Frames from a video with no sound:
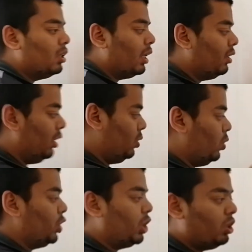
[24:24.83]
that the
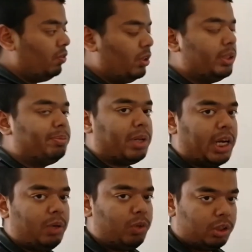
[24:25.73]
equation of this
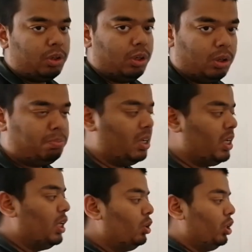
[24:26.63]
plane, we don't know, but
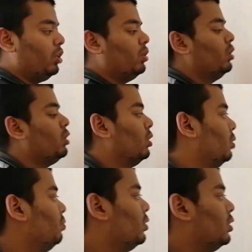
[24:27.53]
in general
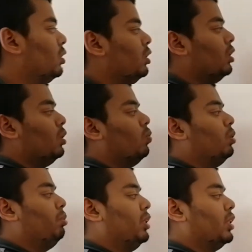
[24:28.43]
terms will
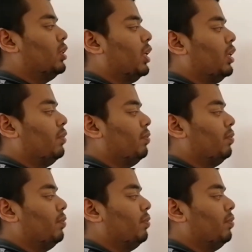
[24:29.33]
be this thing.